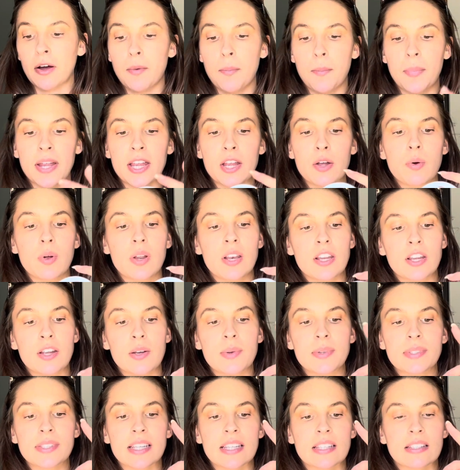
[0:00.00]
but you can
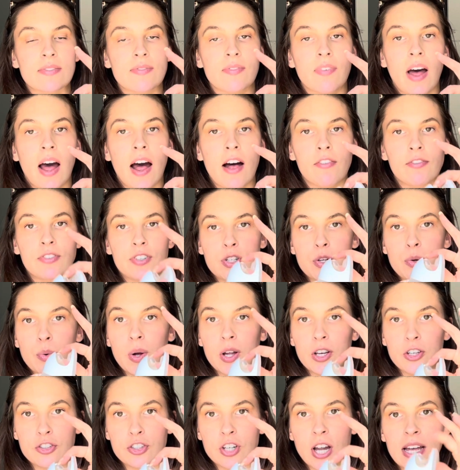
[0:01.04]
use this valve to
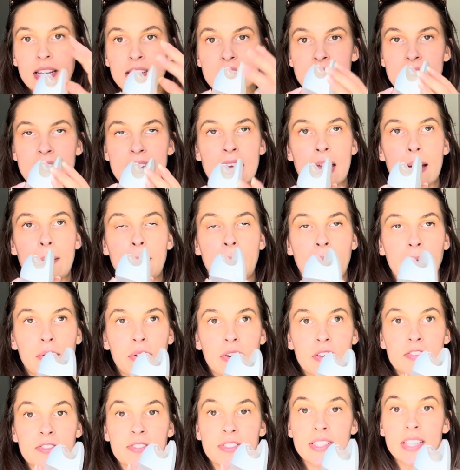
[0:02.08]
adjust the amount
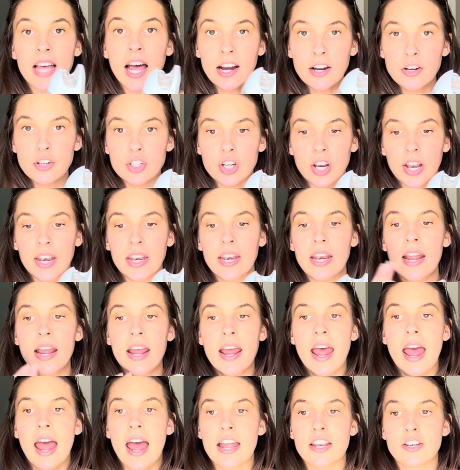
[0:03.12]
of suction
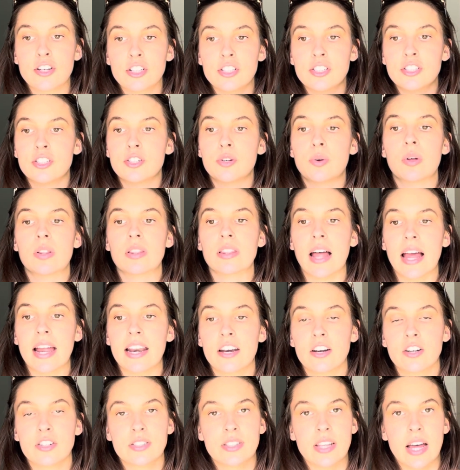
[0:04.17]
and just do a
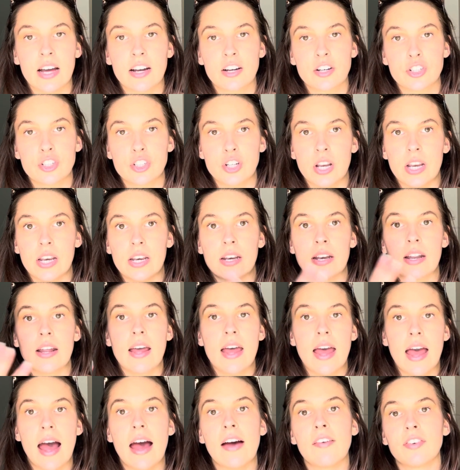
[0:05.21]
lighter suction
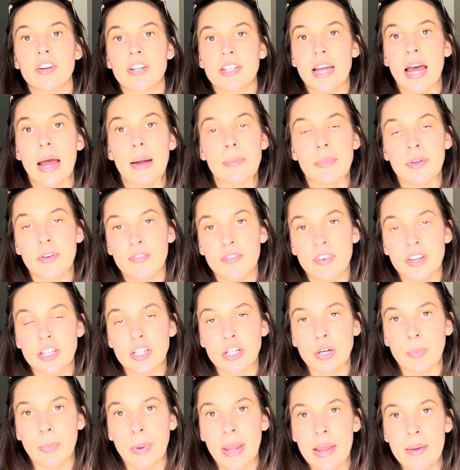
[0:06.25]
every time you feed
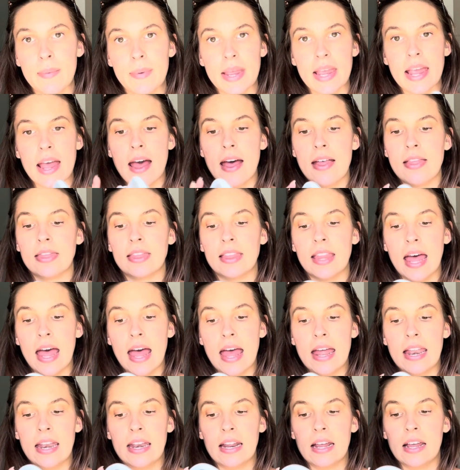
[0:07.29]
your baby, and
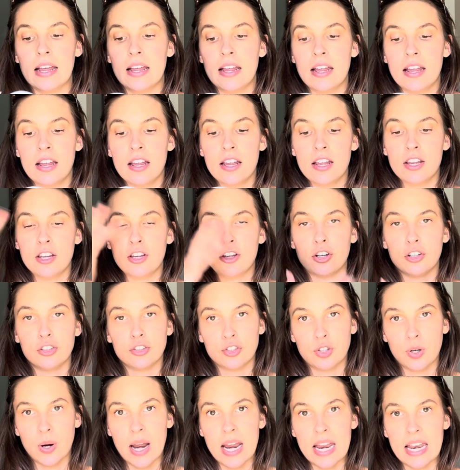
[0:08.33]
then you'll
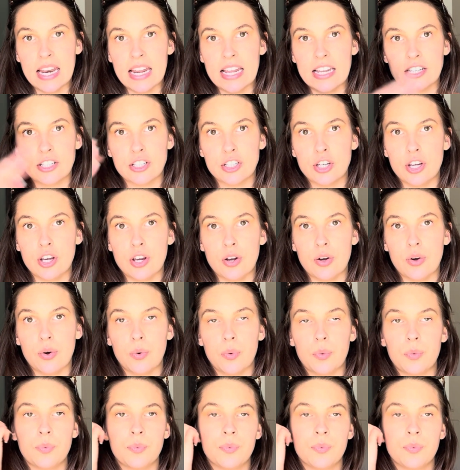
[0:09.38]
train it to